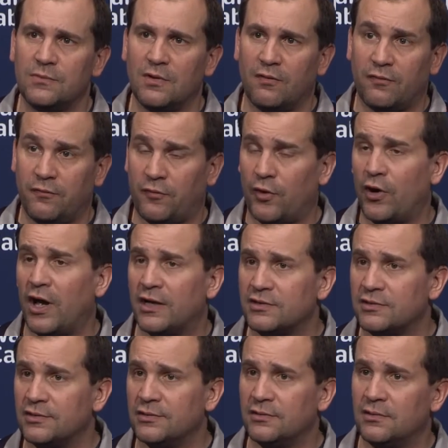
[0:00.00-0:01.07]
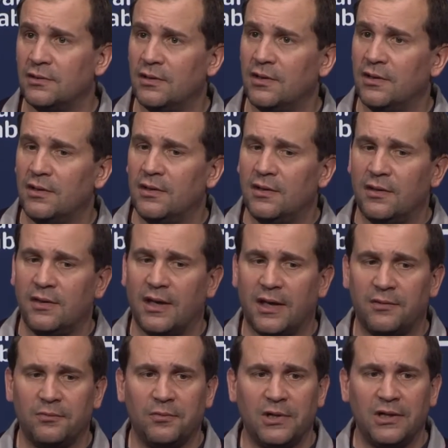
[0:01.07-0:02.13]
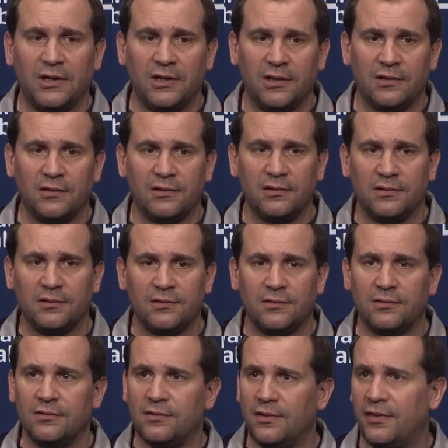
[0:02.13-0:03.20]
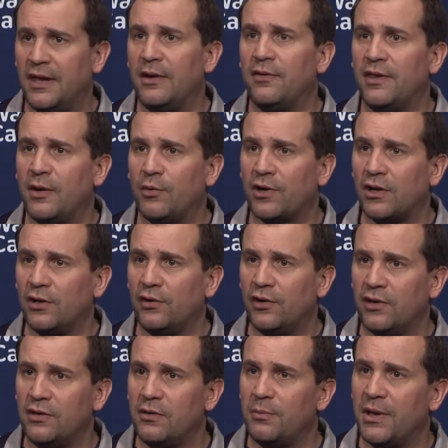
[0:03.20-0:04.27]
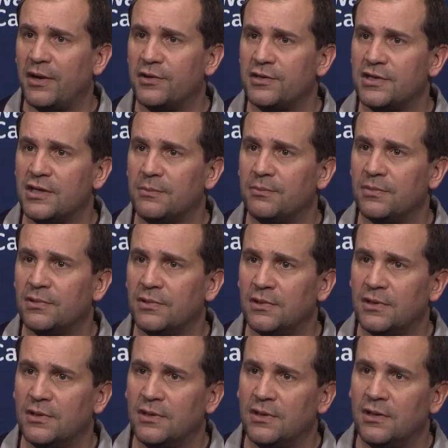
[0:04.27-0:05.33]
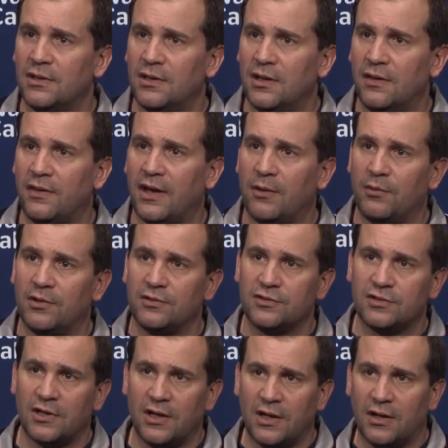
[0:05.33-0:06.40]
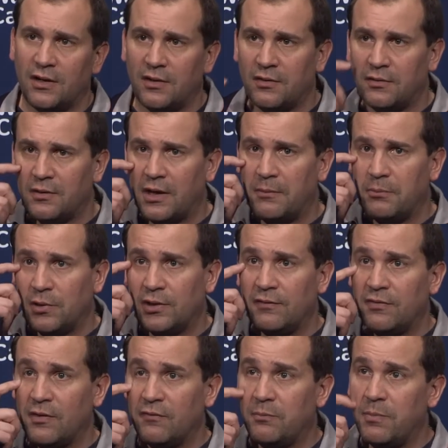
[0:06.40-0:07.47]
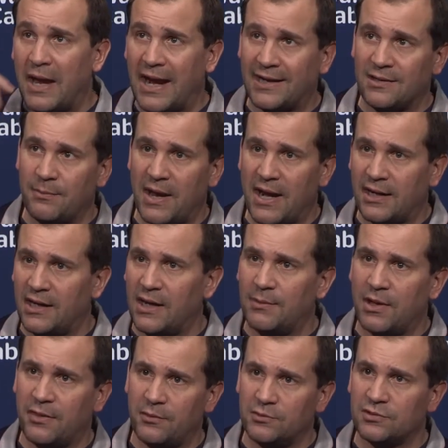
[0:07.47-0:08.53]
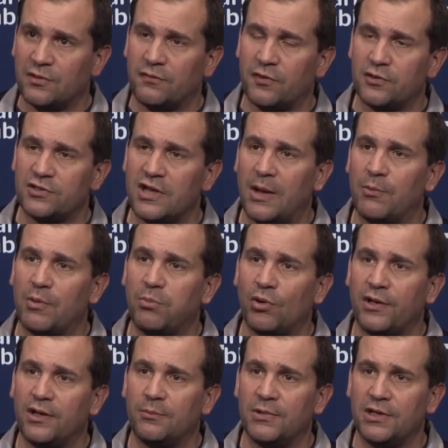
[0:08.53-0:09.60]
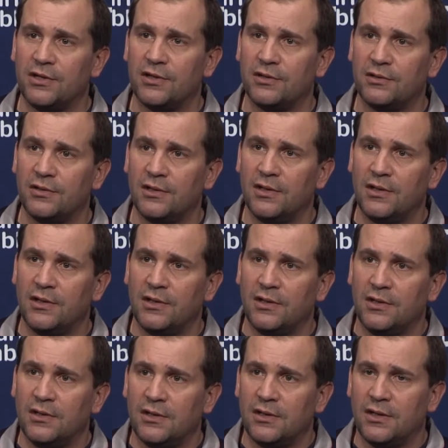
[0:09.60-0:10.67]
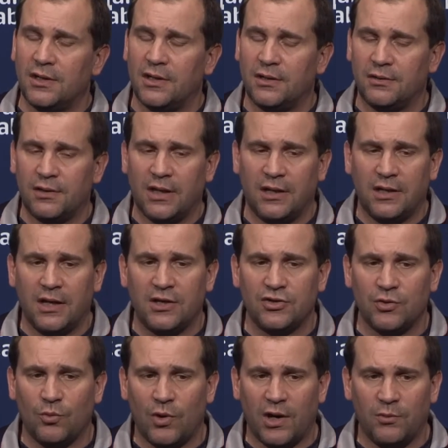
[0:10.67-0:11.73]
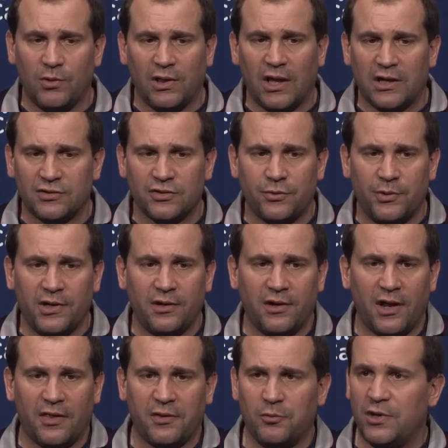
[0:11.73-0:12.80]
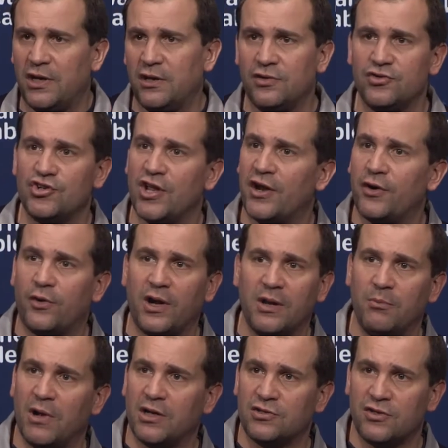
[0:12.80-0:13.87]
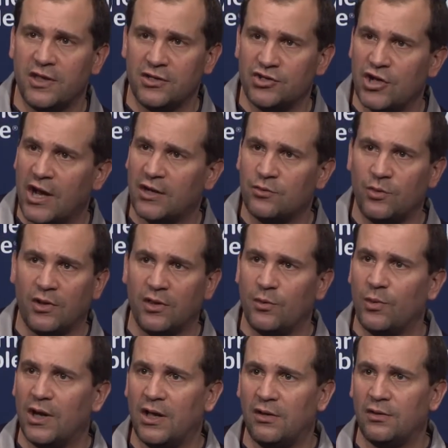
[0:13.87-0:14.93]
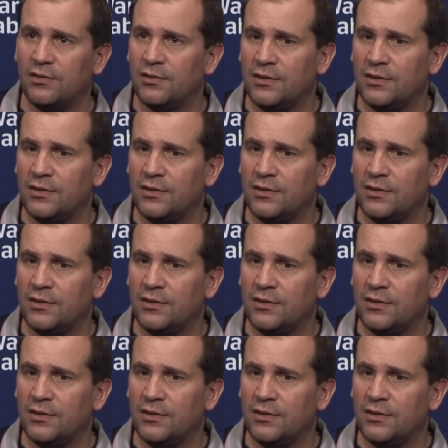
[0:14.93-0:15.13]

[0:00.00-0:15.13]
for us that we they they were clearly the better team, and that was uh, I believe the back-to-back game. I think it was the first time we played them here uh, at Nationwide. We lost three to nothing. We didn't generate much. They checked really well.